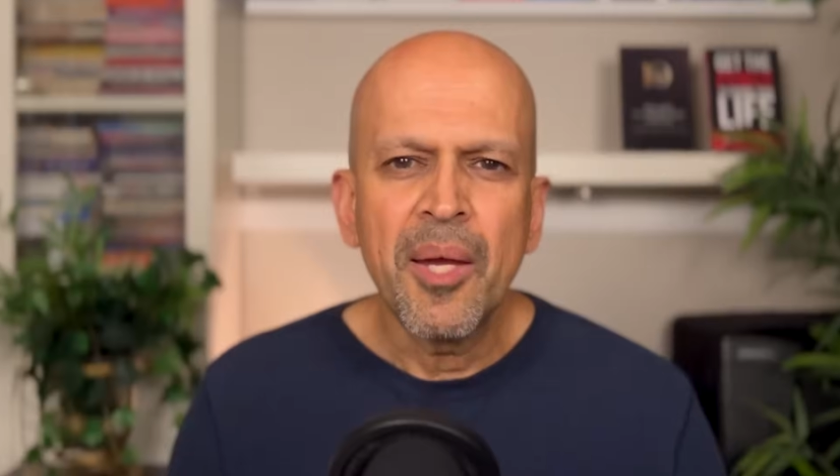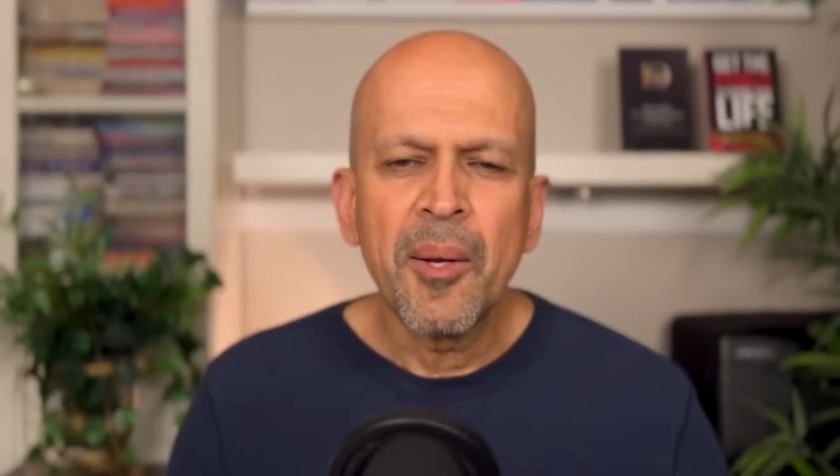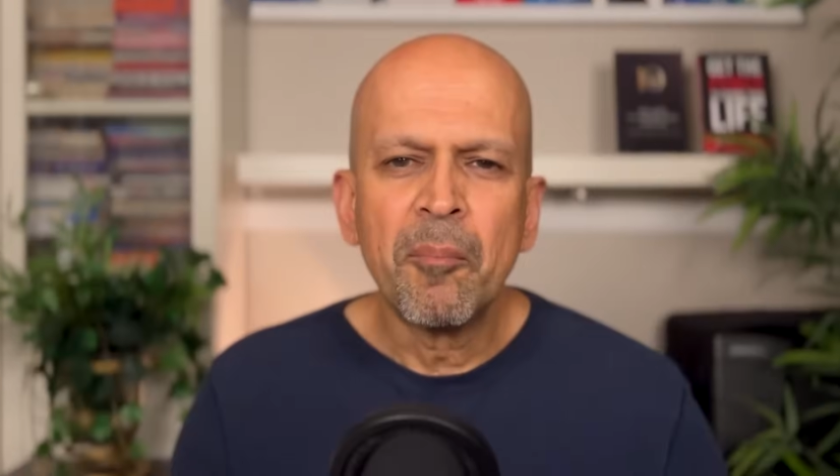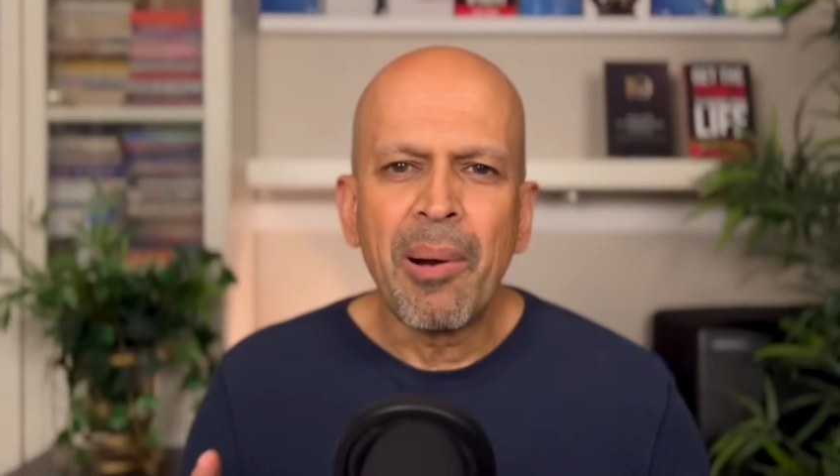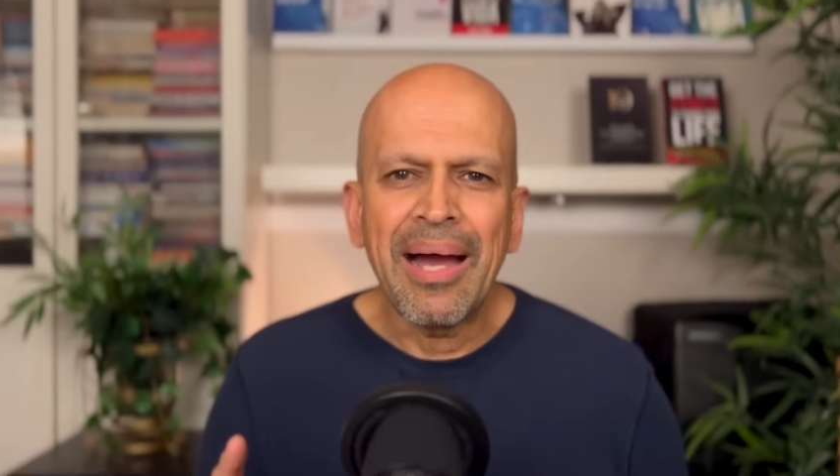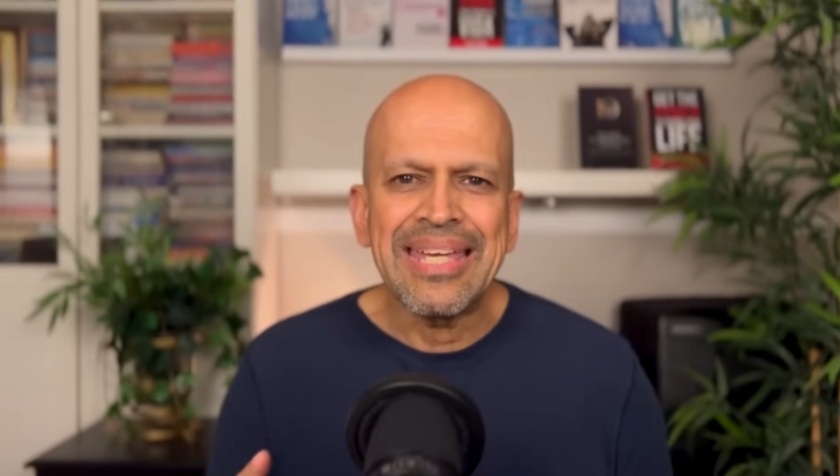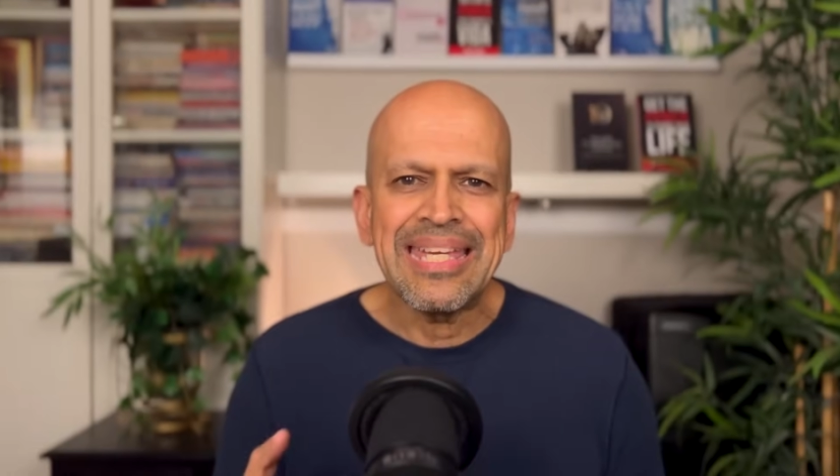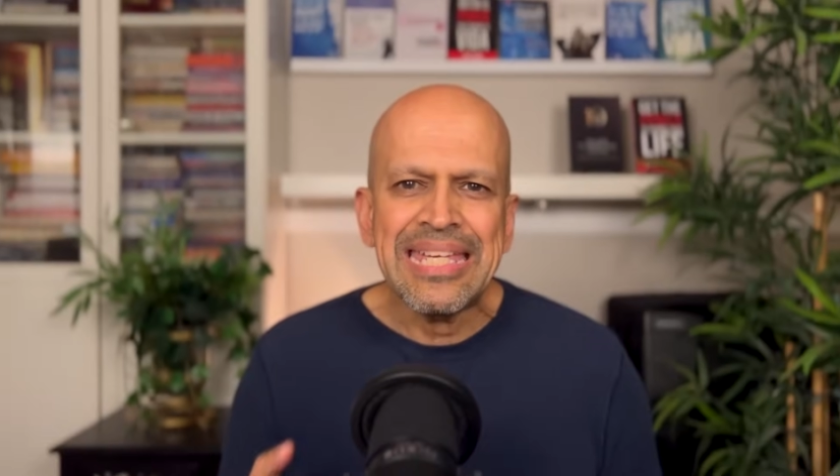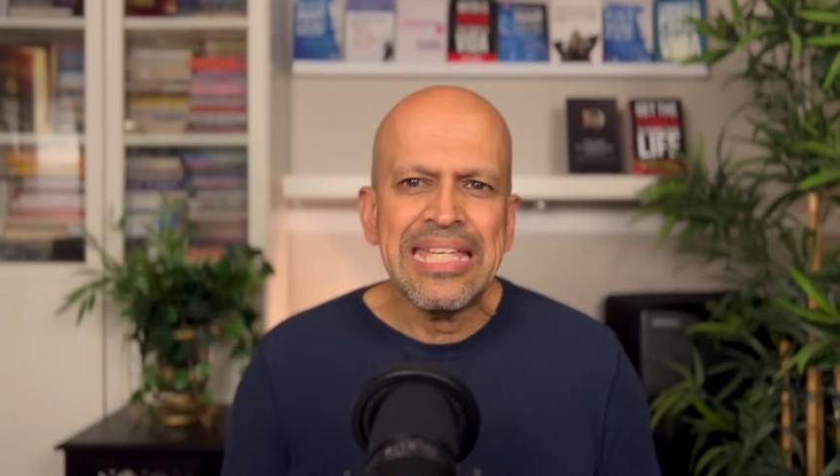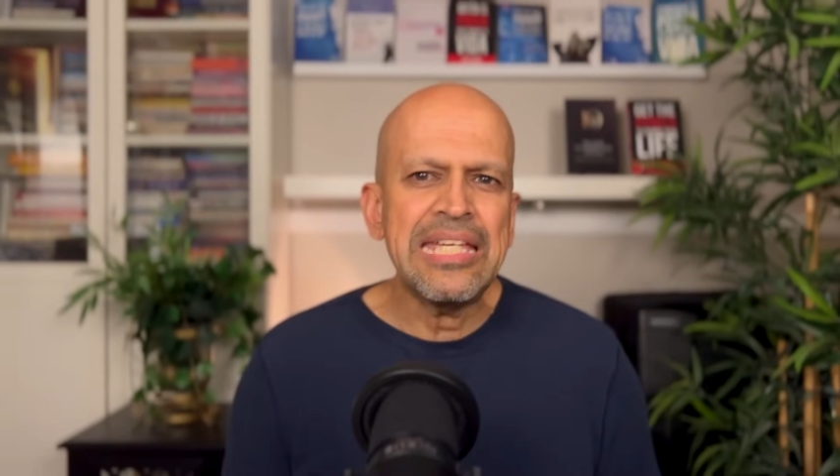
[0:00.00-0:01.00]
by
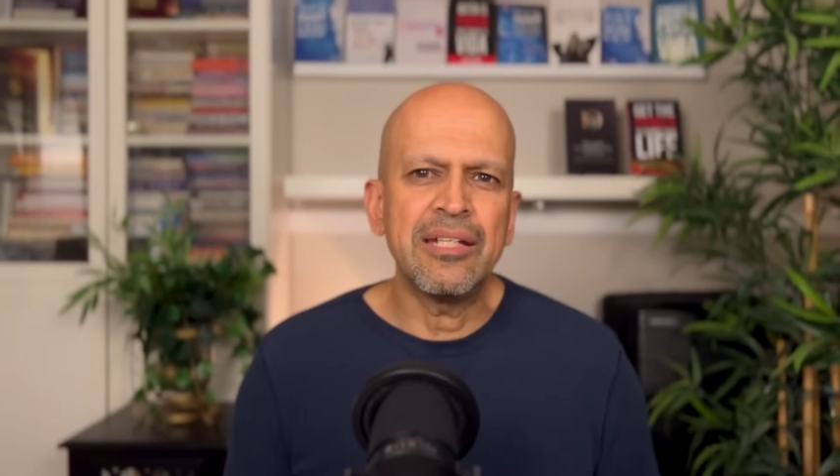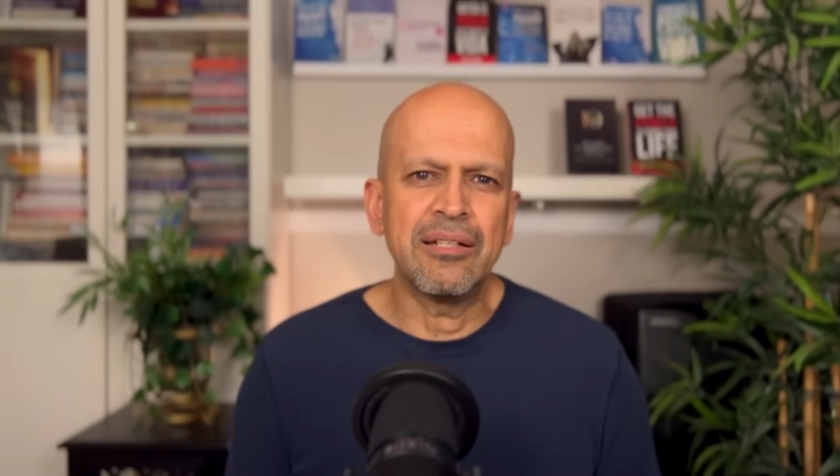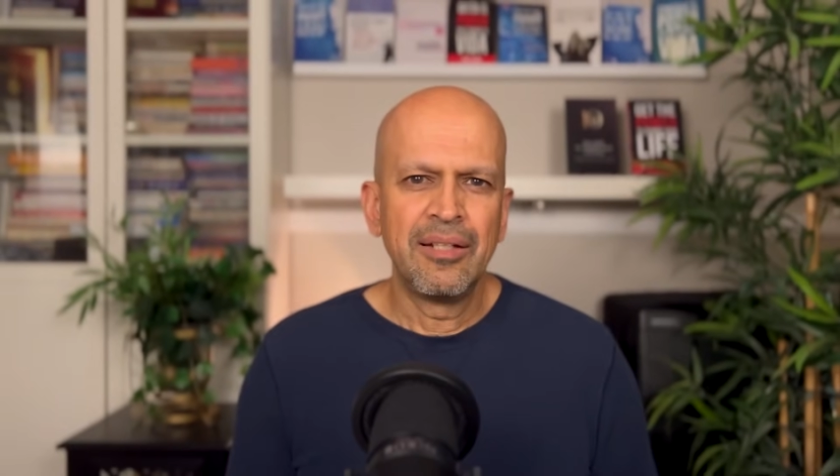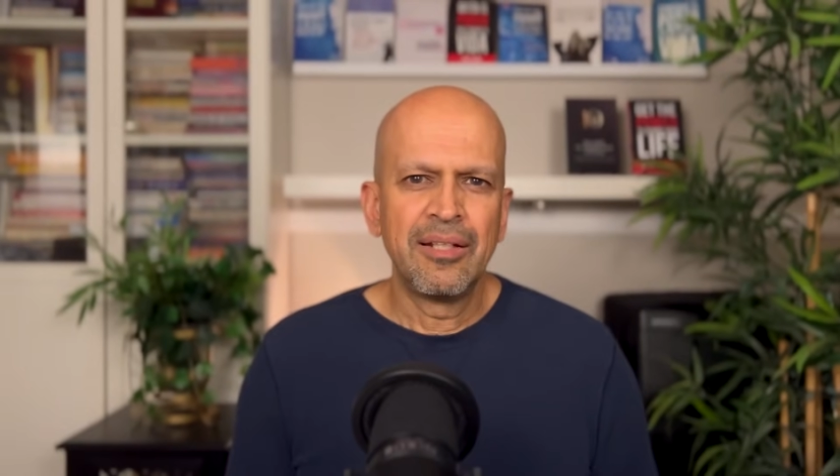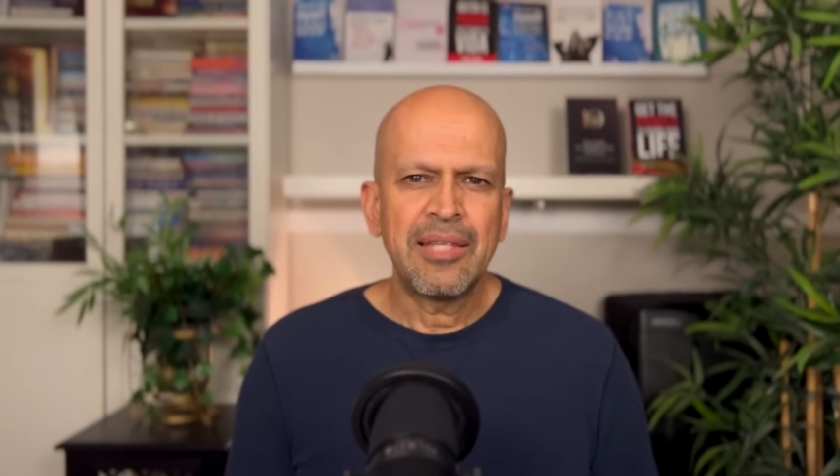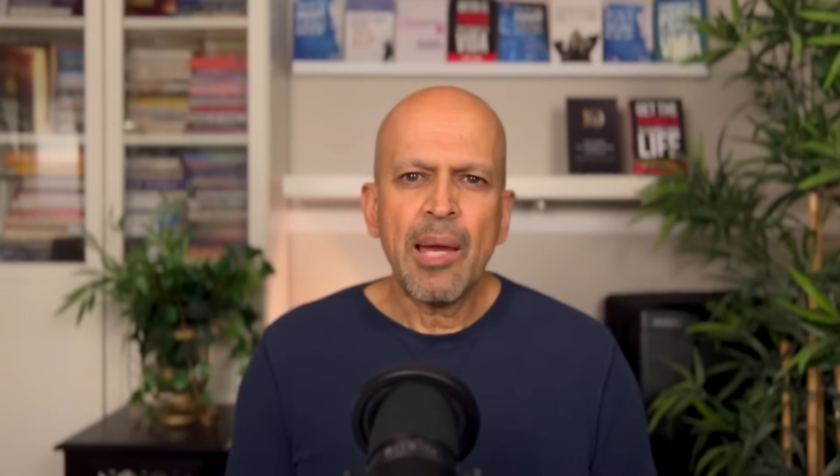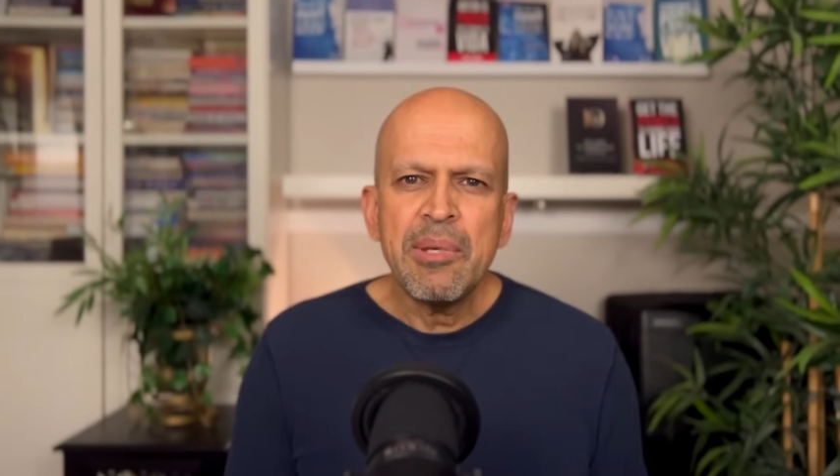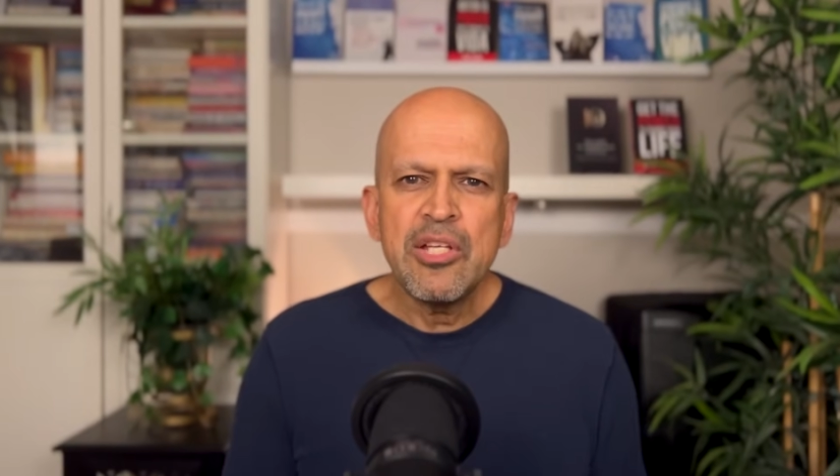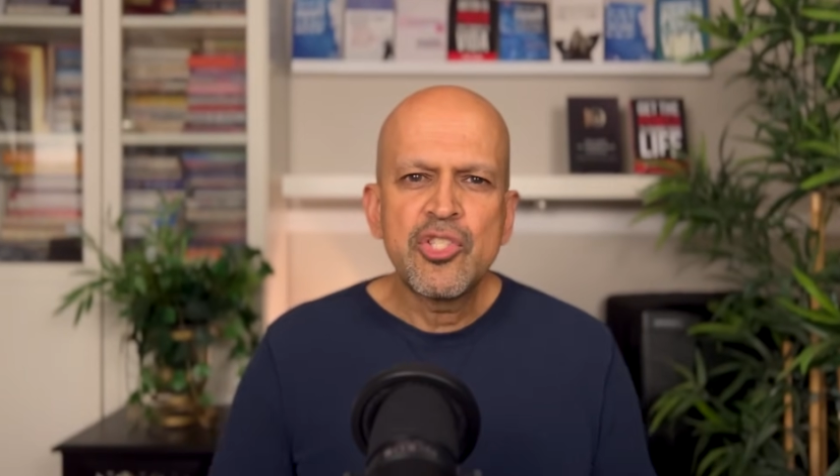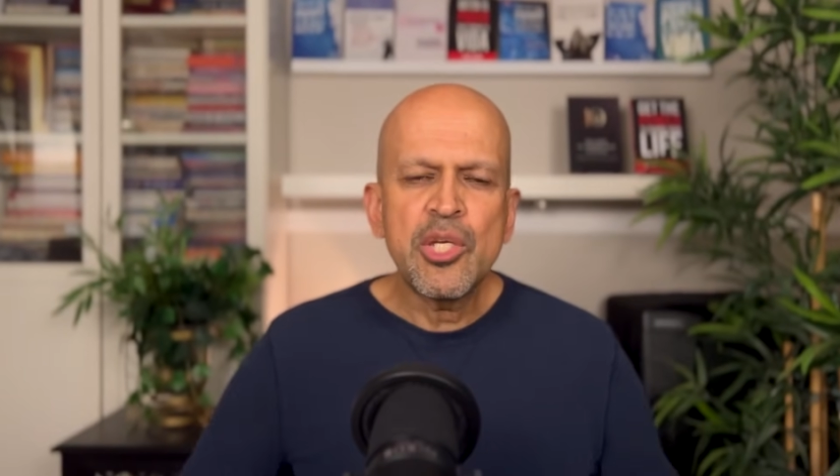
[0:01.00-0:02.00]
ear. That
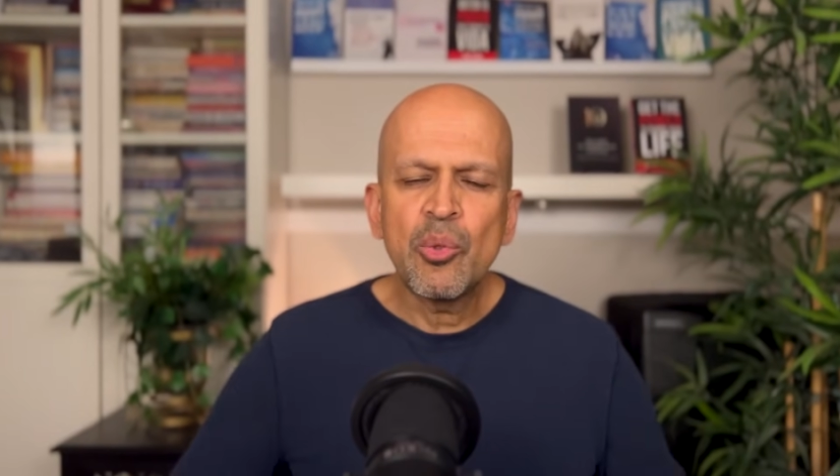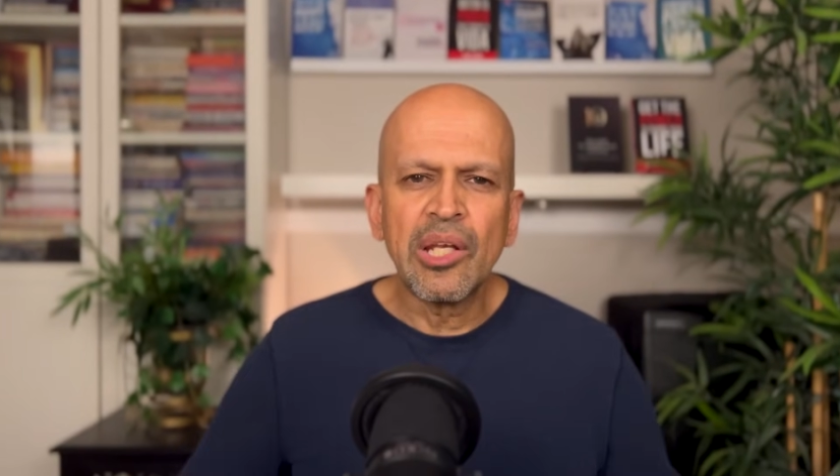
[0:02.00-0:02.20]
means she could